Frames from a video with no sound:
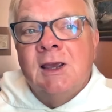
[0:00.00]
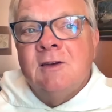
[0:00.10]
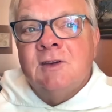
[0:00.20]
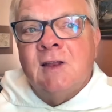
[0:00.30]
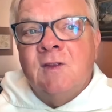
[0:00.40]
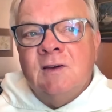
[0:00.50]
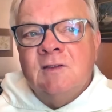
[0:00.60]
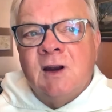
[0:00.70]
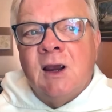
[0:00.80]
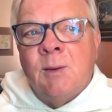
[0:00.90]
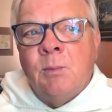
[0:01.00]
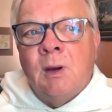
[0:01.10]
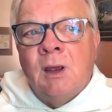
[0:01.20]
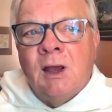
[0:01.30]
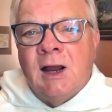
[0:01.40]
He said, this
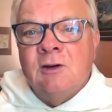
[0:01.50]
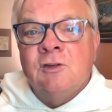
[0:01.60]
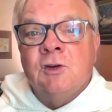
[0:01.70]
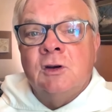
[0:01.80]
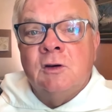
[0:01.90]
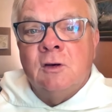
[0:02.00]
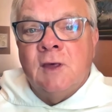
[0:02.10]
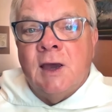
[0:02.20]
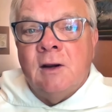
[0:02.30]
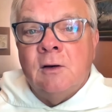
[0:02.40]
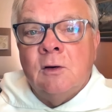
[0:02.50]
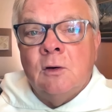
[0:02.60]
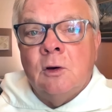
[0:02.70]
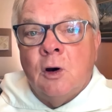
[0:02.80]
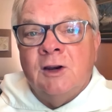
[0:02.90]
time, I just couldn't do that,
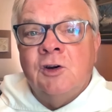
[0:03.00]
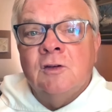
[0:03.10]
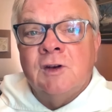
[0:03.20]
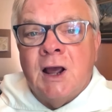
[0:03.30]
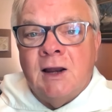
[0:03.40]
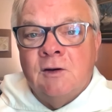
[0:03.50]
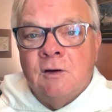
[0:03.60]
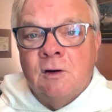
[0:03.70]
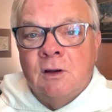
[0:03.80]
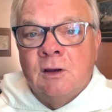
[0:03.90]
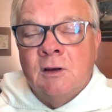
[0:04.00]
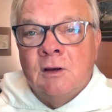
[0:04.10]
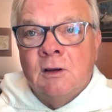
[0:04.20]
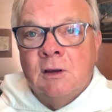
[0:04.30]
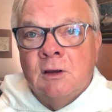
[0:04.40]
or I chose not to.
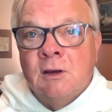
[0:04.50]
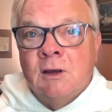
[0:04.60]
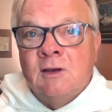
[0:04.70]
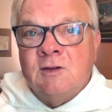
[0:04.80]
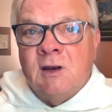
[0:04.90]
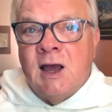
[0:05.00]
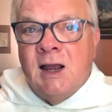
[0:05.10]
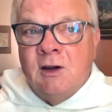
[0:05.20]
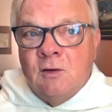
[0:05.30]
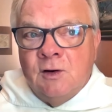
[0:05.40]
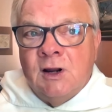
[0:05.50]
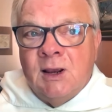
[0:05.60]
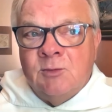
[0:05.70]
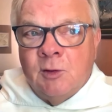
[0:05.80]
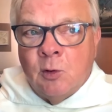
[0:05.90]
He said, I knew their
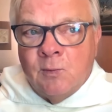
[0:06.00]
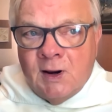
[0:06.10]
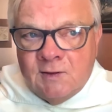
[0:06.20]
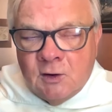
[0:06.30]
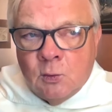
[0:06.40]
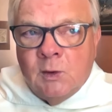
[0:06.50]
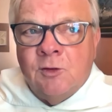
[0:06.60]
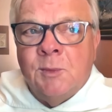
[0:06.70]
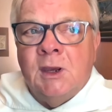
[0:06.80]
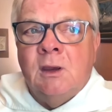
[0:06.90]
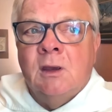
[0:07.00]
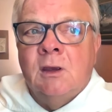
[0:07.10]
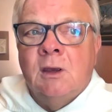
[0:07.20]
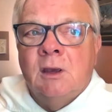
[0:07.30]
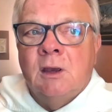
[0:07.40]
names. They were right there with me.
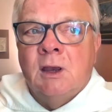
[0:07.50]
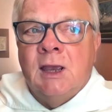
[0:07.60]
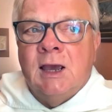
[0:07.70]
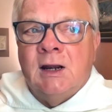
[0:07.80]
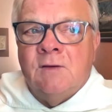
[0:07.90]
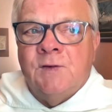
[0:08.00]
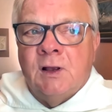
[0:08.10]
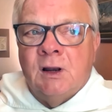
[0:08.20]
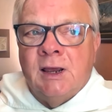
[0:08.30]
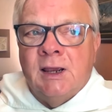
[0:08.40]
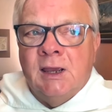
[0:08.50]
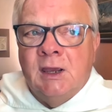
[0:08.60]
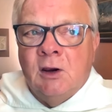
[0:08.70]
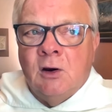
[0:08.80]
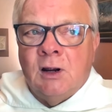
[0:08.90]
And I felt like
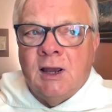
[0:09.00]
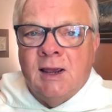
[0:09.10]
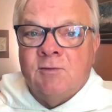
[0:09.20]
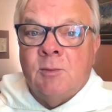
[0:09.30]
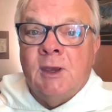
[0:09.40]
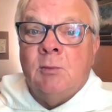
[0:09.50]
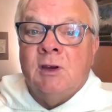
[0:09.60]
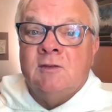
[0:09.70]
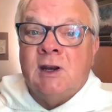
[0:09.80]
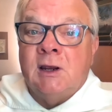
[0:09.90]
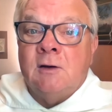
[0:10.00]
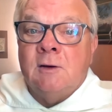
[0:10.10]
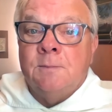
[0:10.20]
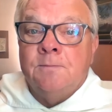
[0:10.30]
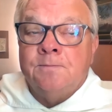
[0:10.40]
here I have to make my stand.